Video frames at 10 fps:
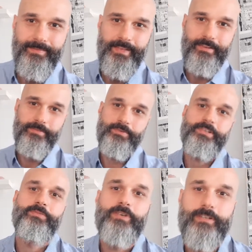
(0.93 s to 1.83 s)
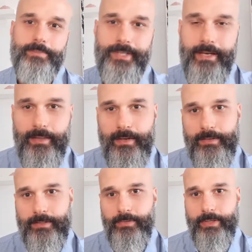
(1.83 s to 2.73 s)
Hey everyone, and welcome to
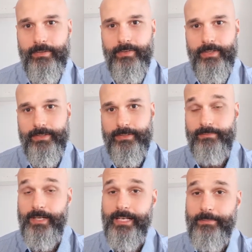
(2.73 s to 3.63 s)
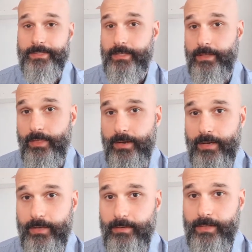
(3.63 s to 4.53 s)
Anthony's Career Advice. My name is
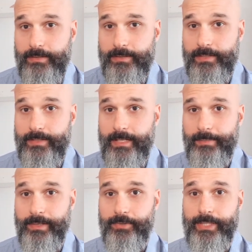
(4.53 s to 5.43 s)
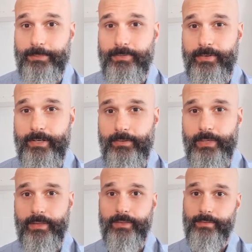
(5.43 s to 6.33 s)
Anthony, and you guessed it, today I'm going to try to provide you
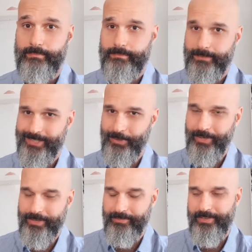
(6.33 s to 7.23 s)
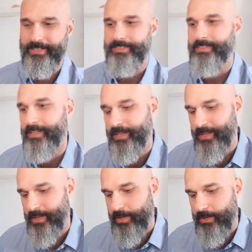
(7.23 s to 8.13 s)
with career advice.
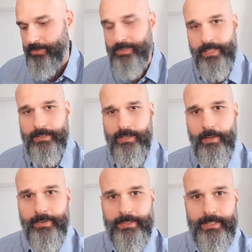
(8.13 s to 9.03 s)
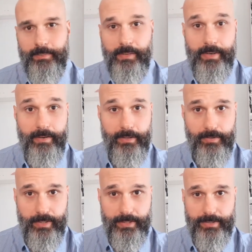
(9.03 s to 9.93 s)
So today's topic is going to be about
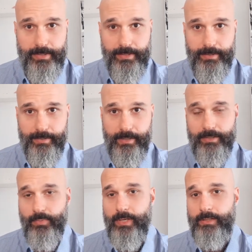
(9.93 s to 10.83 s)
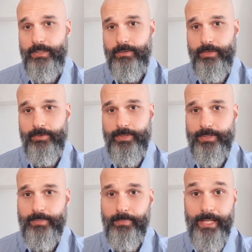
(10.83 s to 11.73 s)
interests. Now, as we all know,
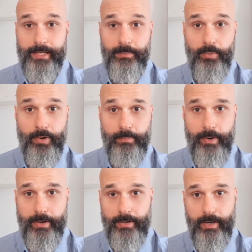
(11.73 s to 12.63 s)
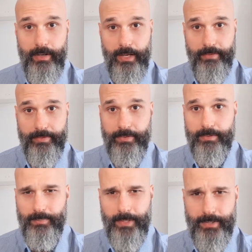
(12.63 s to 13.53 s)
interests play an important part in our lives,
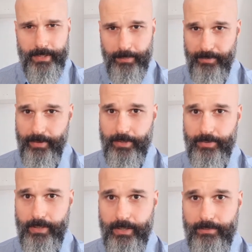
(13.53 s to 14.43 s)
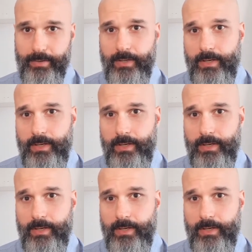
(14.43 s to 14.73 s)
especially in our professional lives.